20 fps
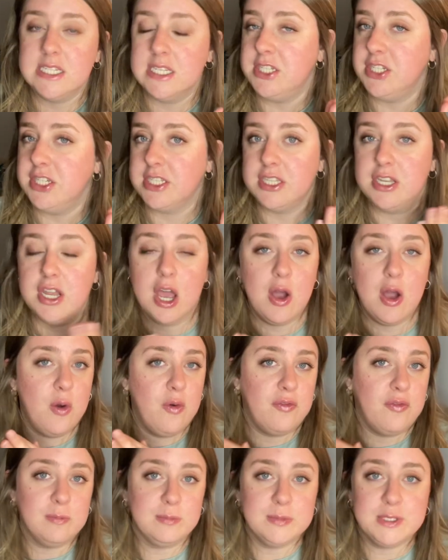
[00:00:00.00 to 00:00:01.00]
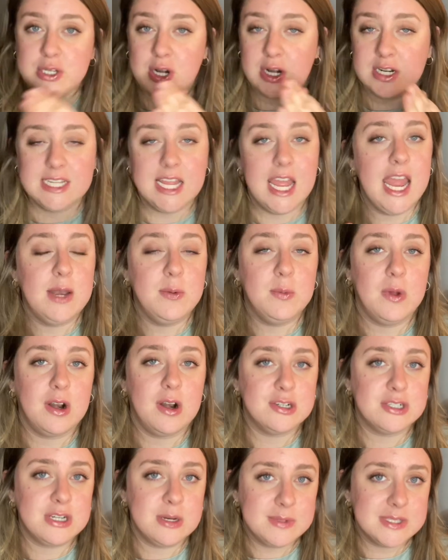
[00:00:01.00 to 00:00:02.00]
to just know from start to end what
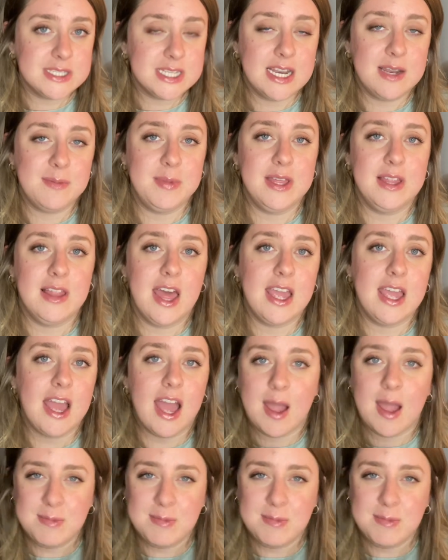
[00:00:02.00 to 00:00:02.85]
our trip is going to be like,